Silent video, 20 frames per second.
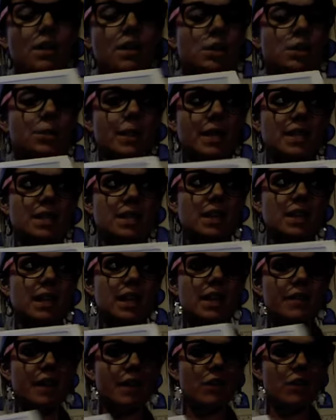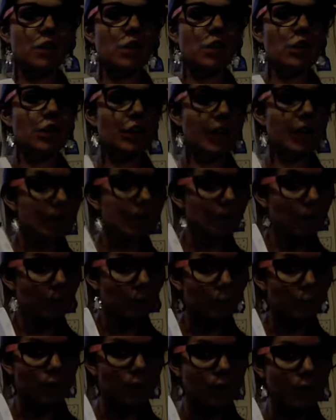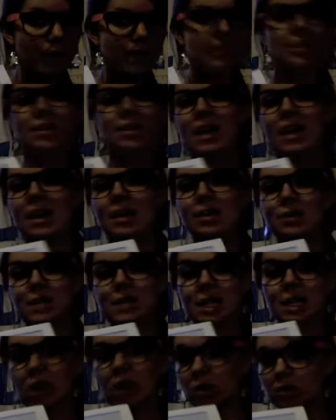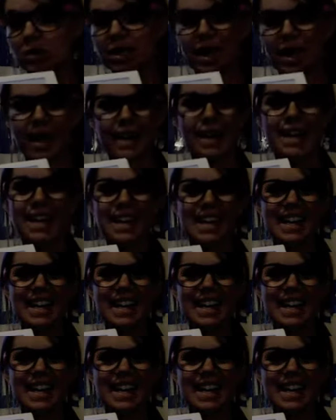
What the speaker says: So basically, if ever you're in a polar equation and you see cosine,